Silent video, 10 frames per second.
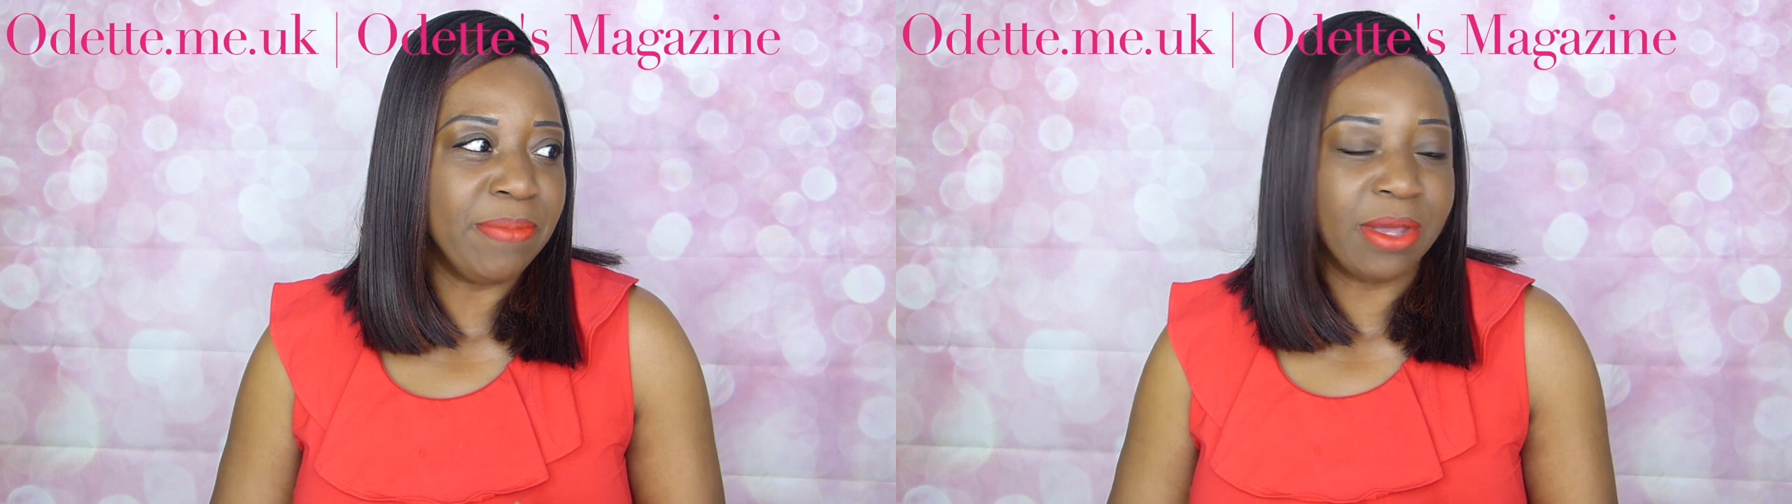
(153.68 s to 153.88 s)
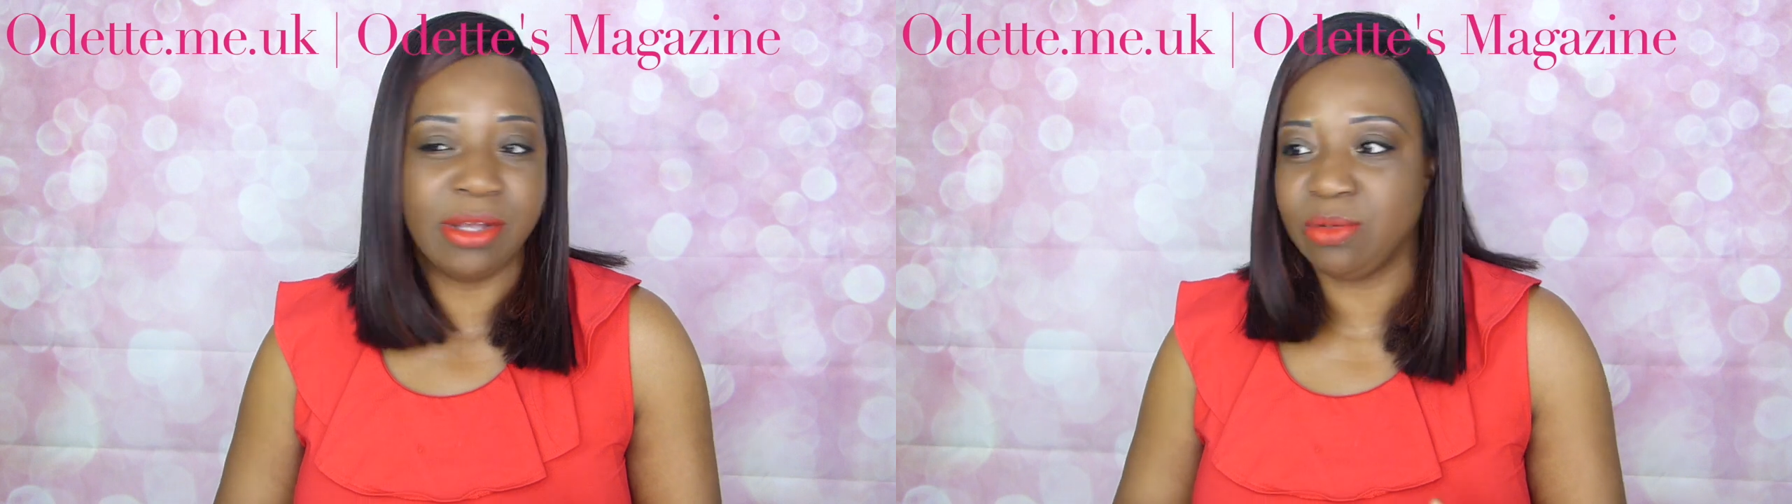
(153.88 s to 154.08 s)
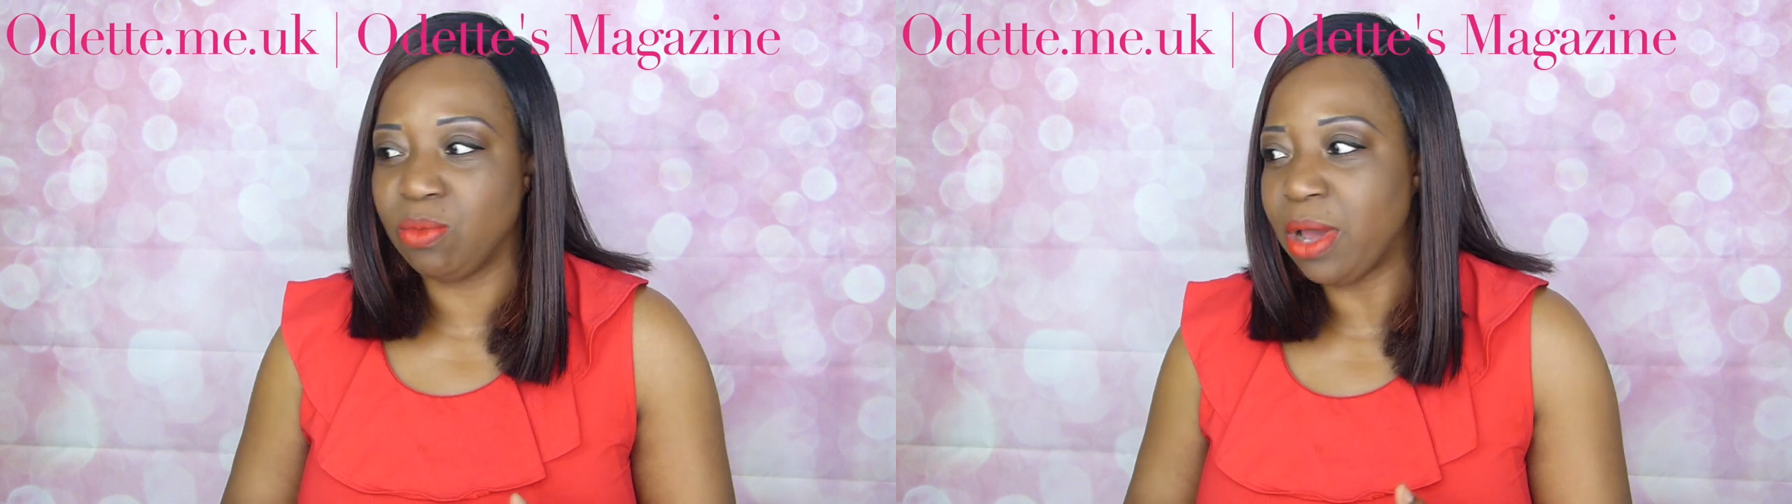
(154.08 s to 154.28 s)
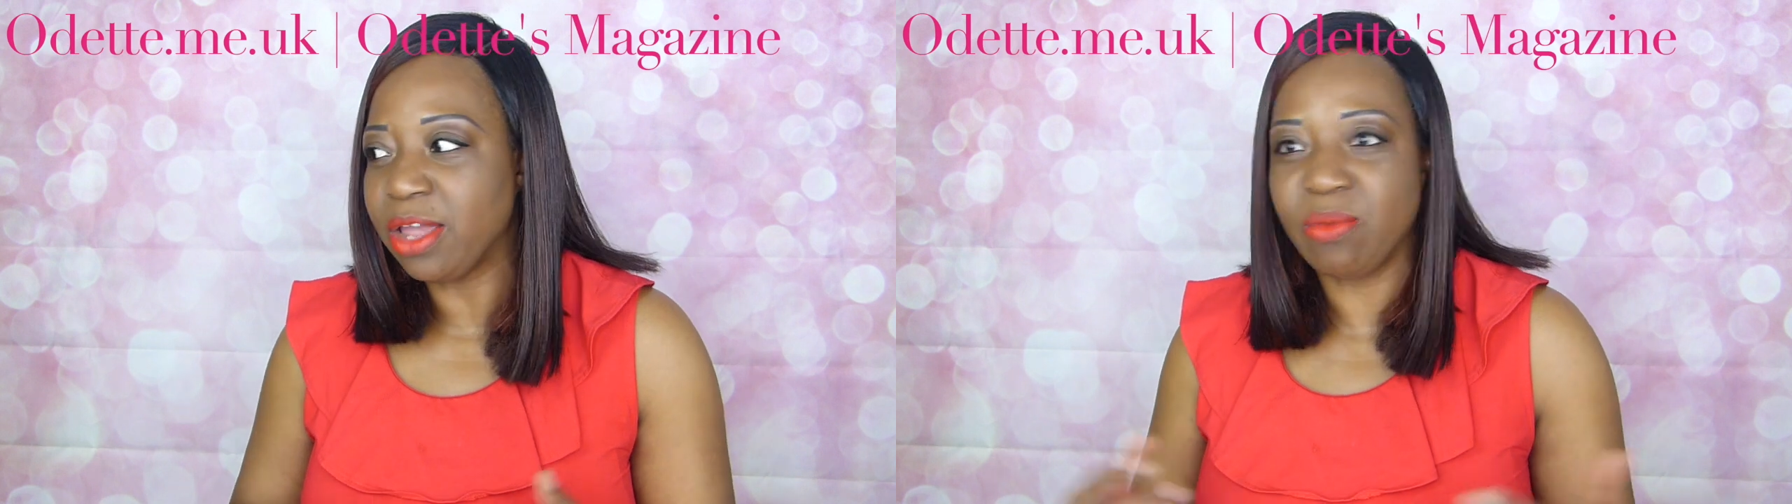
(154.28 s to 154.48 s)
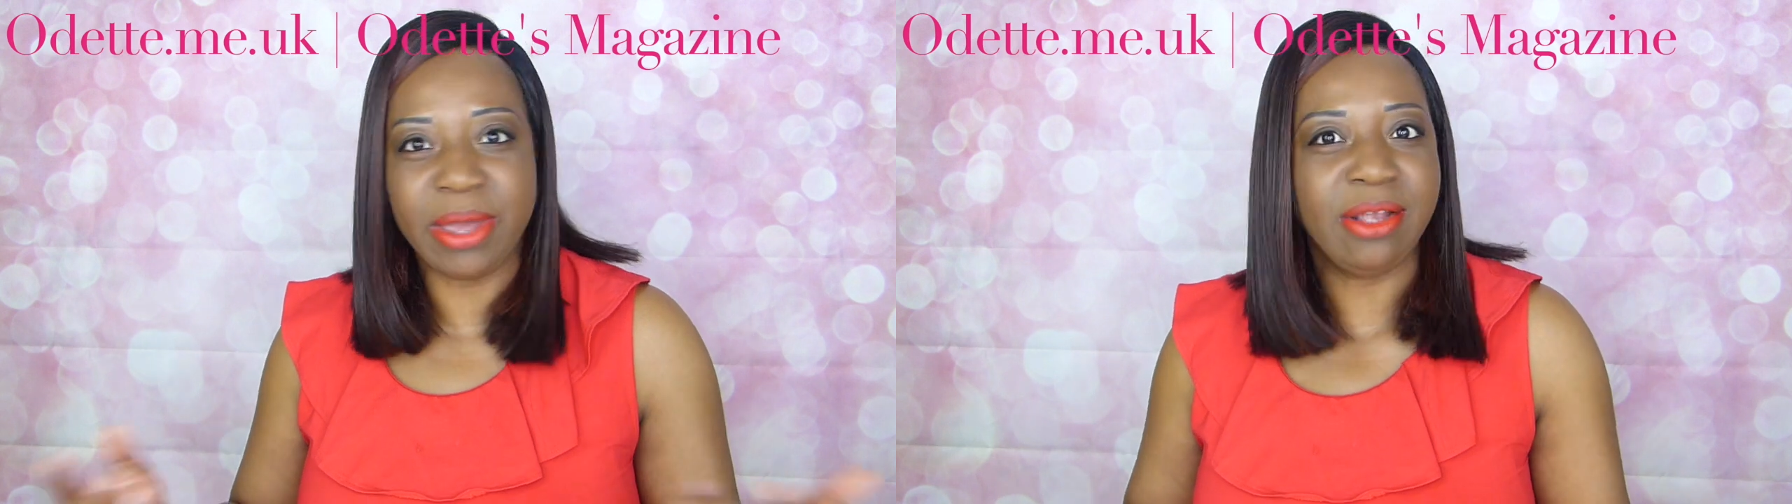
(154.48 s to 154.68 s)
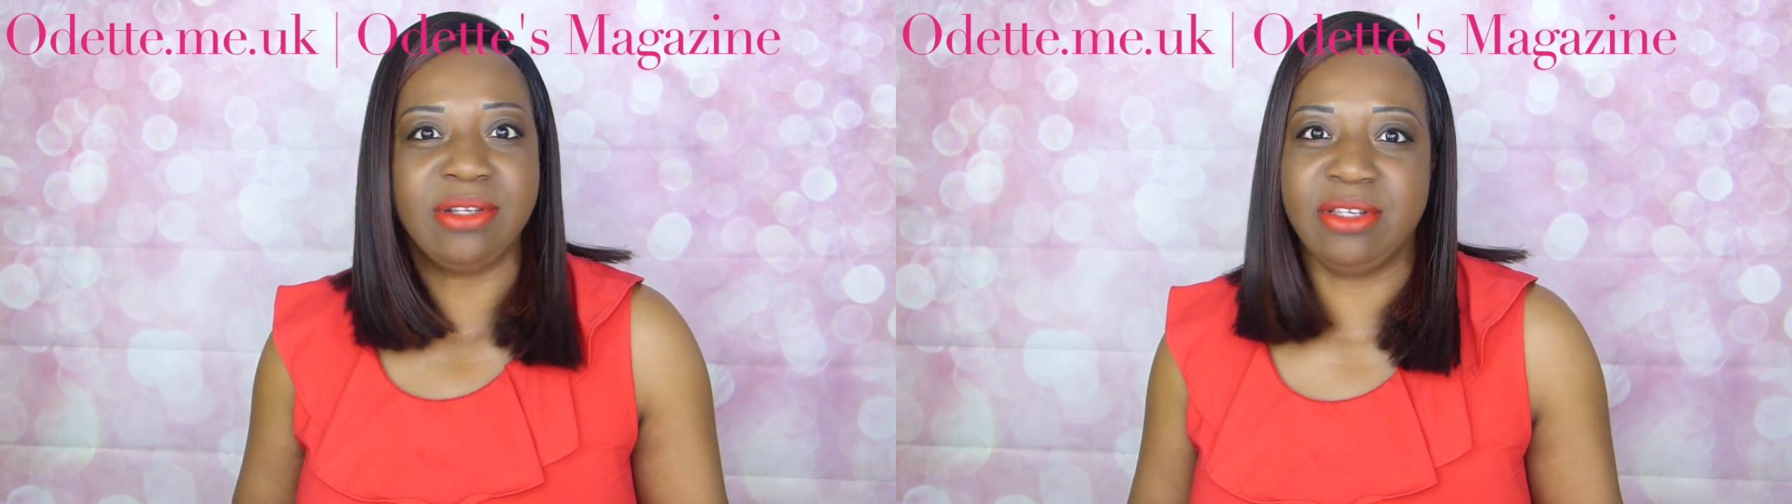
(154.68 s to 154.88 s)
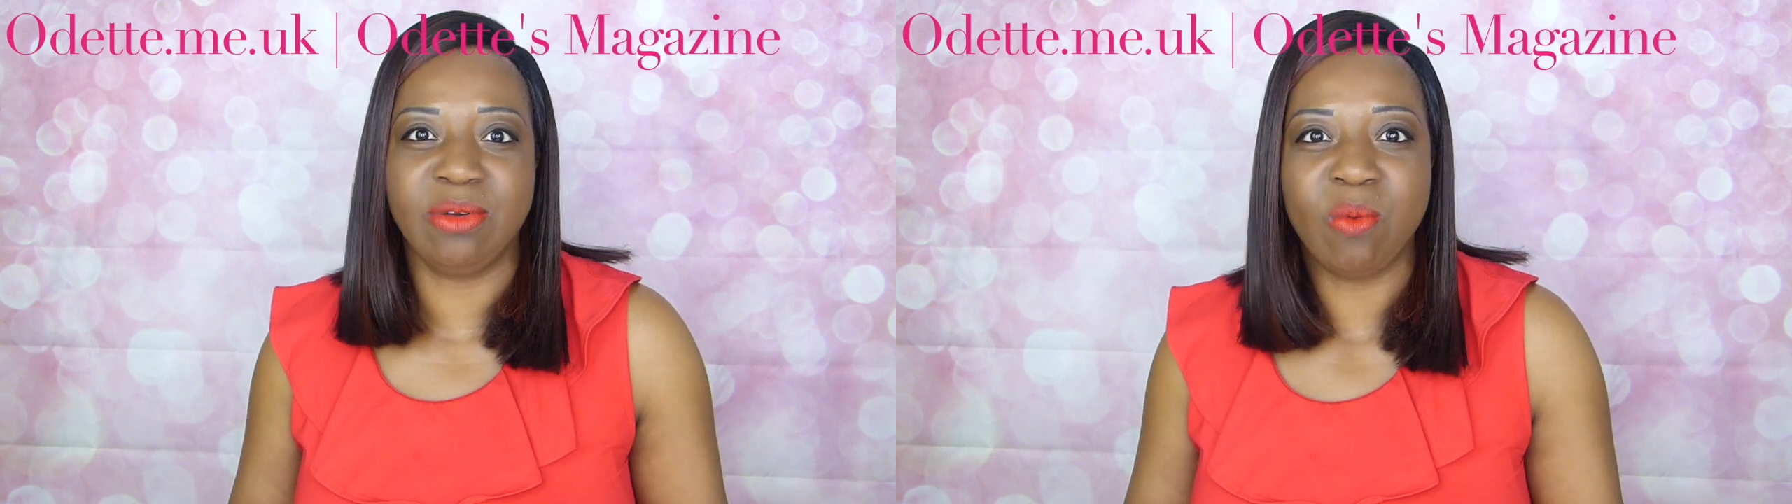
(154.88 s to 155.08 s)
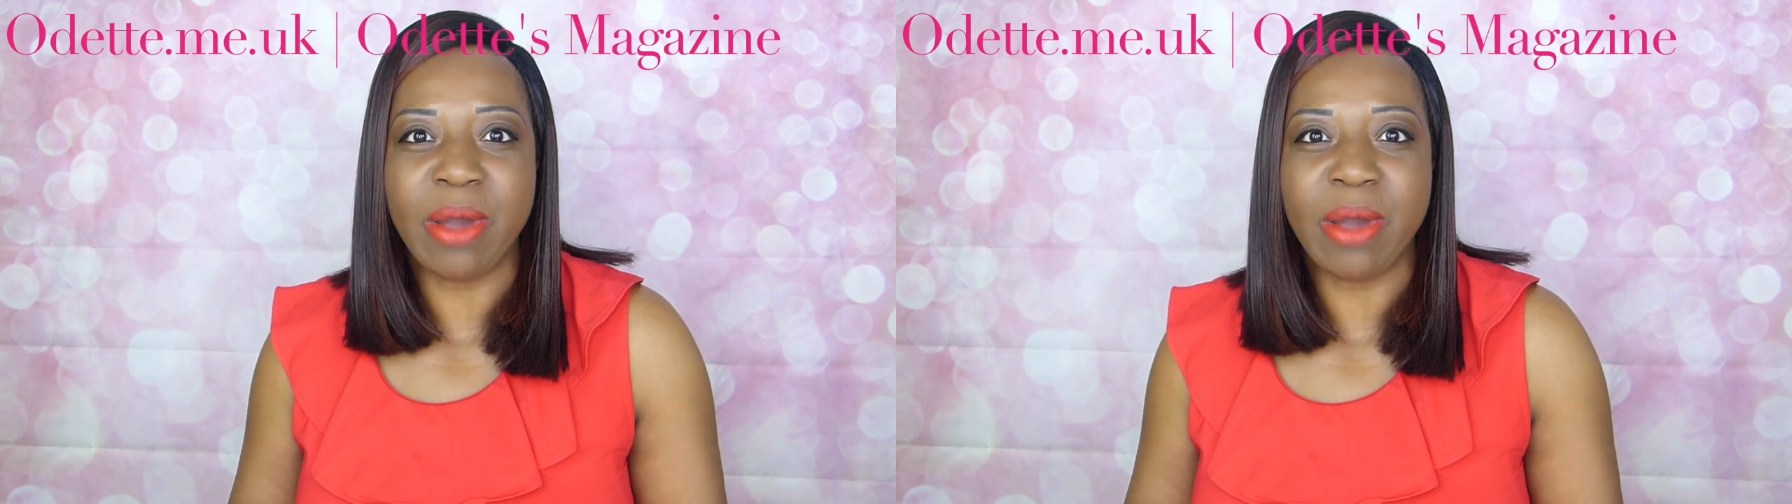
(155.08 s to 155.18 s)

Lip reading: Because why wait?